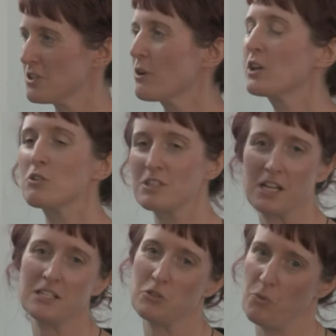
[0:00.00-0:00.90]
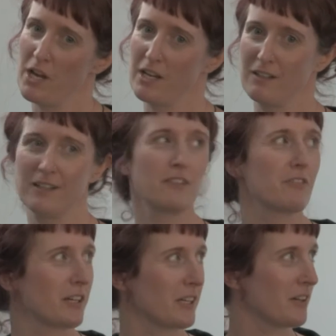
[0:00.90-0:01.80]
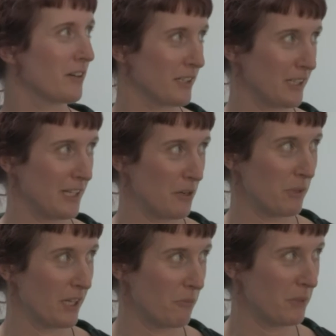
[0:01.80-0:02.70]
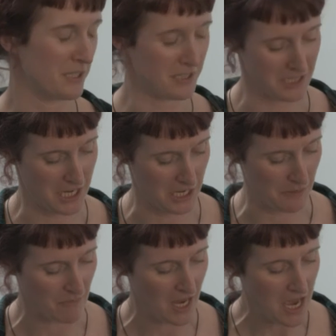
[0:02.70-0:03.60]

So I contacted Wayne and he very kindly let me come here today.